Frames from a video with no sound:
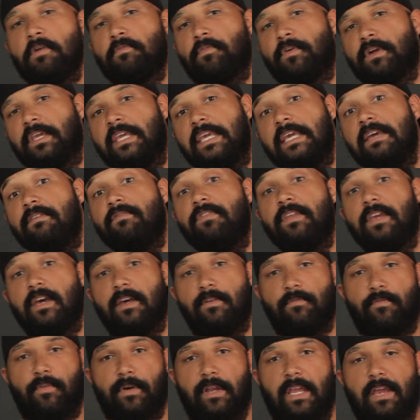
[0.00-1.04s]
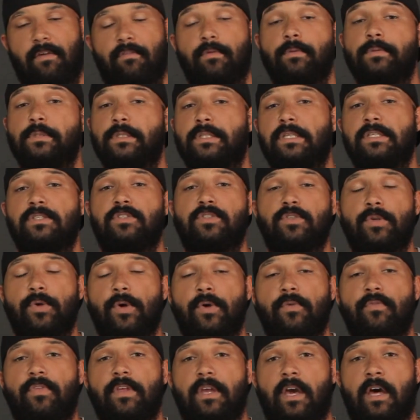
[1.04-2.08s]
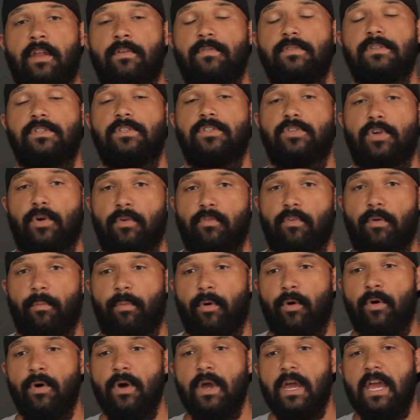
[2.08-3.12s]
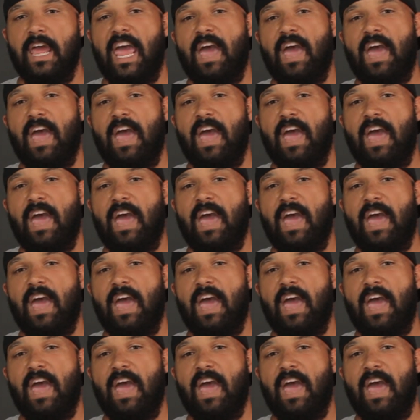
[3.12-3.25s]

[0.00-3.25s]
forgive the unforgivables, and serve the unservable.